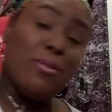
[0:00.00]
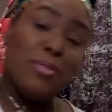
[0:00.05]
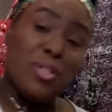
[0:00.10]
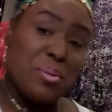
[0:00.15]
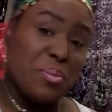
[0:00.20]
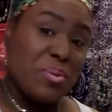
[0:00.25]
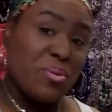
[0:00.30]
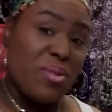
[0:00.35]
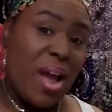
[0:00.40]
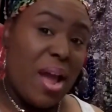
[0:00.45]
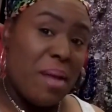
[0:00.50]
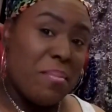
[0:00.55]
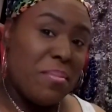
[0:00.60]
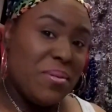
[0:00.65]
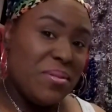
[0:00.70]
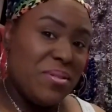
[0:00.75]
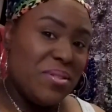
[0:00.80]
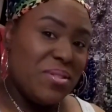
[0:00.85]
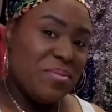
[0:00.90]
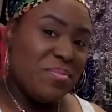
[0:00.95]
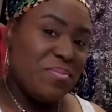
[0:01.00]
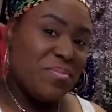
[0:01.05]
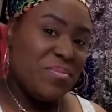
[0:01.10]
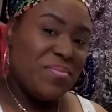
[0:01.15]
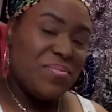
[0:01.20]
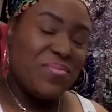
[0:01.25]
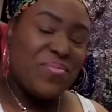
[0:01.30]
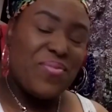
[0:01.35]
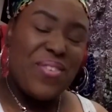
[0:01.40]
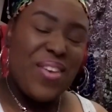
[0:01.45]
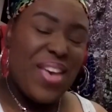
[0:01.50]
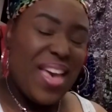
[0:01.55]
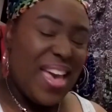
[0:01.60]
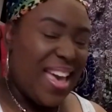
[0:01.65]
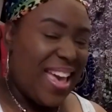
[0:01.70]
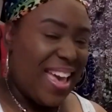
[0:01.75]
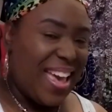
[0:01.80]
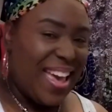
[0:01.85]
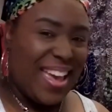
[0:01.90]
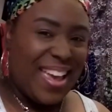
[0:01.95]
New subscribers,
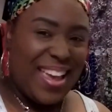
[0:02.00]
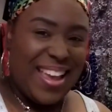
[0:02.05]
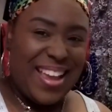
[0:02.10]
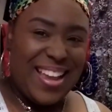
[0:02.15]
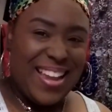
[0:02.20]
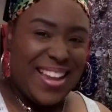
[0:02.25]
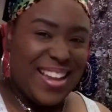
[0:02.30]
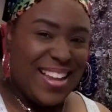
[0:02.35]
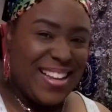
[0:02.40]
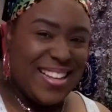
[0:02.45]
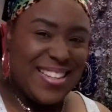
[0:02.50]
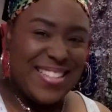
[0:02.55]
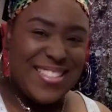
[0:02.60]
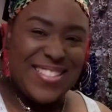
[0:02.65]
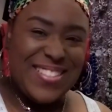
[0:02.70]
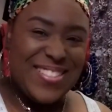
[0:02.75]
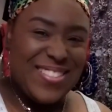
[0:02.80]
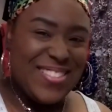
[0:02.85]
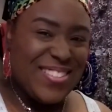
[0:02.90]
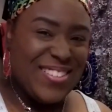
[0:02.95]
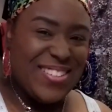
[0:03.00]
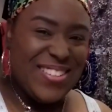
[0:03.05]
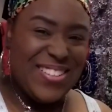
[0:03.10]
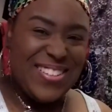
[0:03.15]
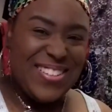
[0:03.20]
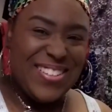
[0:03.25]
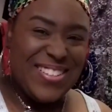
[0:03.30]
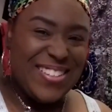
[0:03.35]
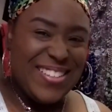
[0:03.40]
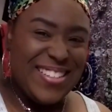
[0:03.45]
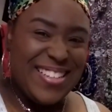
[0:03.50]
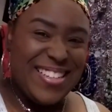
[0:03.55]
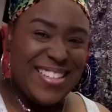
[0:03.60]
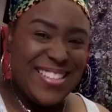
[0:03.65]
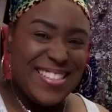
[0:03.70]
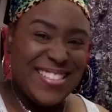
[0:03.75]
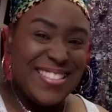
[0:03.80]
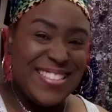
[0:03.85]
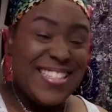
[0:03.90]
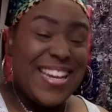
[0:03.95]
hey, so
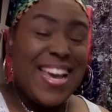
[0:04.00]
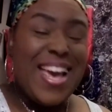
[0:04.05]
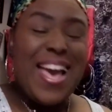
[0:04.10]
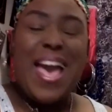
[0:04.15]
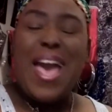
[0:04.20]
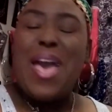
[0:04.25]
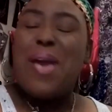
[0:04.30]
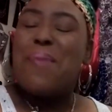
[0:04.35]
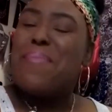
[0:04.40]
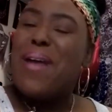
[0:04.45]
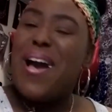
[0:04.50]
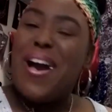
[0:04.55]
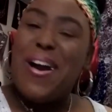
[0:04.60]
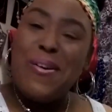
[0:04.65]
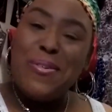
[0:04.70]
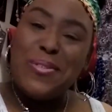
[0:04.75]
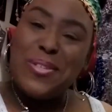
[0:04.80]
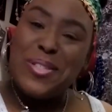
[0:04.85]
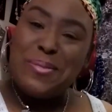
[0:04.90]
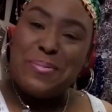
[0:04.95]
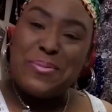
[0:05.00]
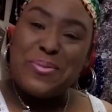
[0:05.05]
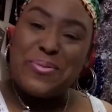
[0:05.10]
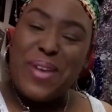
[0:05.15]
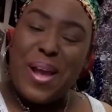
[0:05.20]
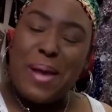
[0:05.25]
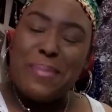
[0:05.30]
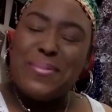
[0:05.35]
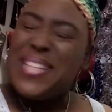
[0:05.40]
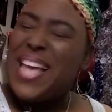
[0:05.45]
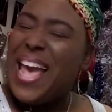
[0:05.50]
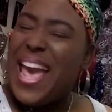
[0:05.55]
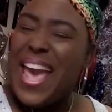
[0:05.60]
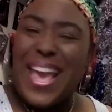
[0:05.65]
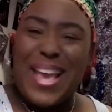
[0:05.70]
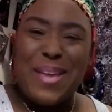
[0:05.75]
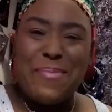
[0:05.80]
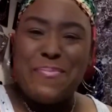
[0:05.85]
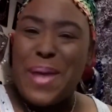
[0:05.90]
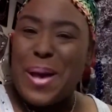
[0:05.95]
good. And my old subscribers,
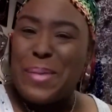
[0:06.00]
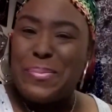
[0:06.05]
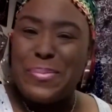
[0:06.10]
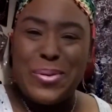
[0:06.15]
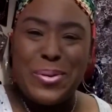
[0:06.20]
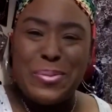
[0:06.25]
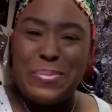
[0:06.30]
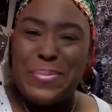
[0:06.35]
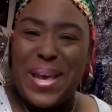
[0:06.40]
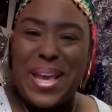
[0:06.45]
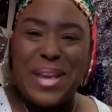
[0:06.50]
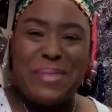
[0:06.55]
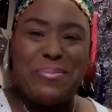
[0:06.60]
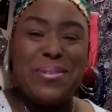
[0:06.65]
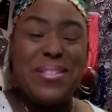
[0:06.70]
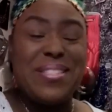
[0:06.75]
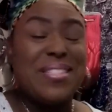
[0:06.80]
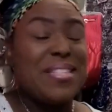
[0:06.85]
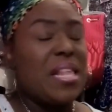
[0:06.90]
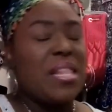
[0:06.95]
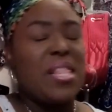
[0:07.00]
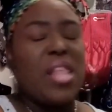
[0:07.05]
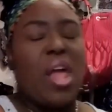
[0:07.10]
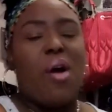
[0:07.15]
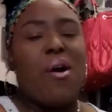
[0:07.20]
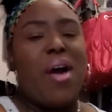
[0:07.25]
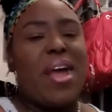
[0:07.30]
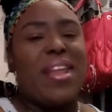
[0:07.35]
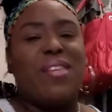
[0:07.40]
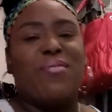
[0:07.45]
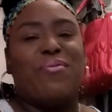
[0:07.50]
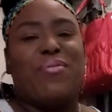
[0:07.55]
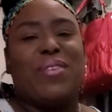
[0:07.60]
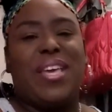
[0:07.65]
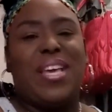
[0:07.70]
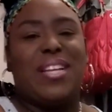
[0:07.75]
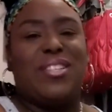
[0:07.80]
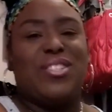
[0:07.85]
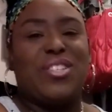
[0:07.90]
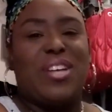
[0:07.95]
hey, my boo babies. No, I didn't
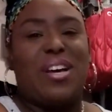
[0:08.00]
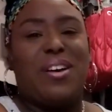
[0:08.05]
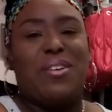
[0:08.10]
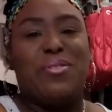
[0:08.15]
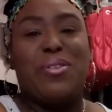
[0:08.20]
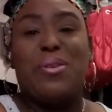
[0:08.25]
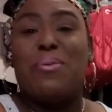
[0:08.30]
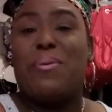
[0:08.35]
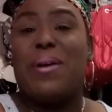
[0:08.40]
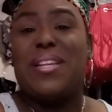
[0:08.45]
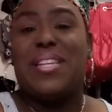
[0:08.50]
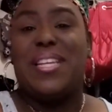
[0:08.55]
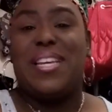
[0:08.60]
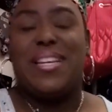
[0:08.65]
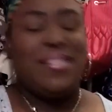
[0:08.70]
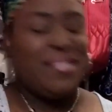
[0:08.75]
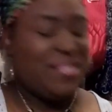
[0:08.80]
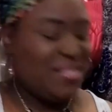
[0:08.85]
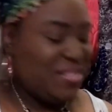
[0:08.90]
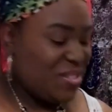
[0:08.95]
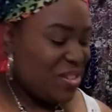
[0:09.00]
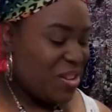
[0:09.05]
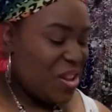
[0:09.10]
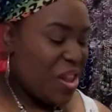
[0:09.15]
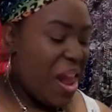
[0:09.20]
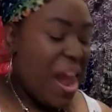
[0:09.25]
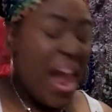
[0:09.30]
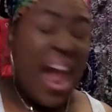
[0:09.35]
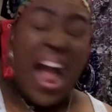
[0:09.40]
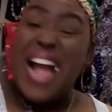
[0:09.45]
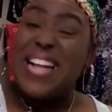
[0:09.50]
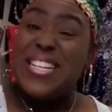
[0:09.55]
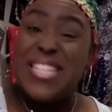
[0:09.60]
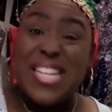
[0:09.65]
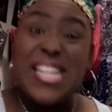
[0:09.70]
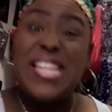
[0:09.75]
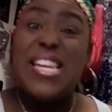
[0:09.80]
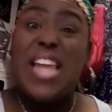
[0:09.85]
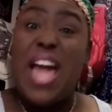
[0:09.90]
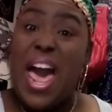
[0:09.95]
forget y'all. No, I didn't. I
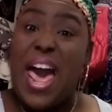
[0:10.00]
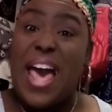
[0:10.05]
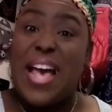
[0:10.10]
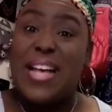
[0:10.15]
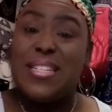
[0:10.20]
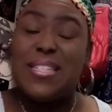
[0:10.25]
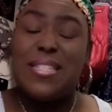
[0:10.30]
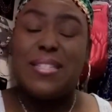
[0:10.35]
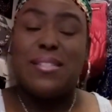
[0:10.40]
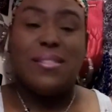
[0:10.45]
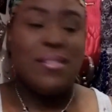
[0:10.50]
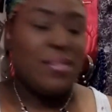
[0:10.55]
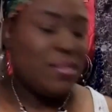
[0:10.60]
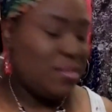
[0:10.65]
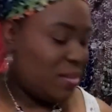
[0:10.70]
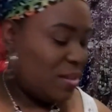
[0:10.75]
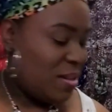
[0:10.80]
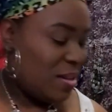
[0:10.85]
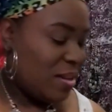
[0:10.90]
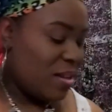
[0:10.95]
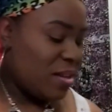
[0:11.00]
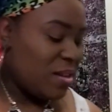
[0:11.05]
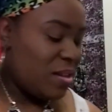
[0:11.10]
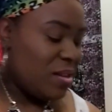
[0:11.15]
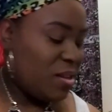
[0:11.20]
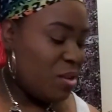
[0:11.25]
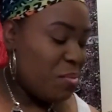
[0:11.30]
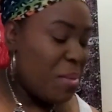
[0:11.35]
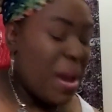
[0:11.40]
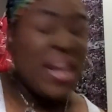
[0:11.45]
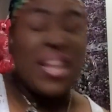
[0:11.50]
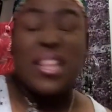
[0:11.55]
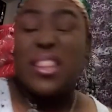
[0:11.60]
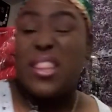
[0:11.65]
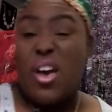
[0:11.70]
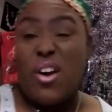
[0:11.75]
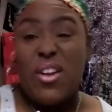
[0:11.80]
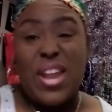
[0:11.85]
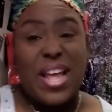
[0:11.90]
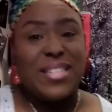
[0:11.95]
did not. You might have
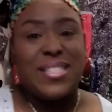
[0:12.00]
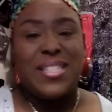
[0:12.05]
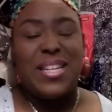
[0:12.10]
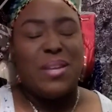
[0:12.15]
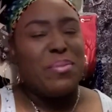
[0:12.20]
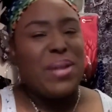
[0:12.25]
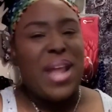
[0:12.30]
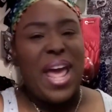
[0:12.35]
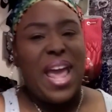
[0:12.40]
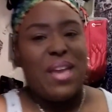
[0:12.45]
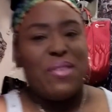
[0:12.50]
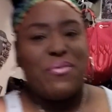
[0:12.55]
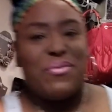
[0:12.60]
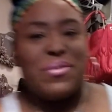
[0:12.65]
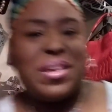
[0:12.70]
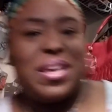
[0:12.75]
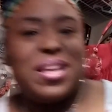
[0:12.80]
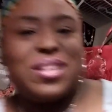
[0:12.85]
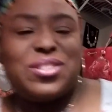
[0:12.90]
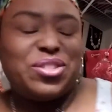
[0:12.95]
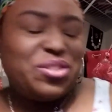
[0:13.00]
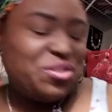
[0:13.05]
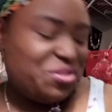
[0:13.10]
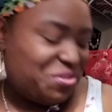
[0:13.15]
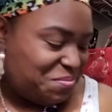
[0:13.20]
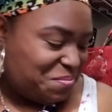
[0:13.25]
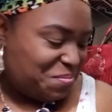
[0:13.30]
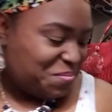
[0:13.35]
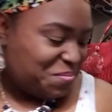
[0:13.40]
thought I did, but I ain't forget you.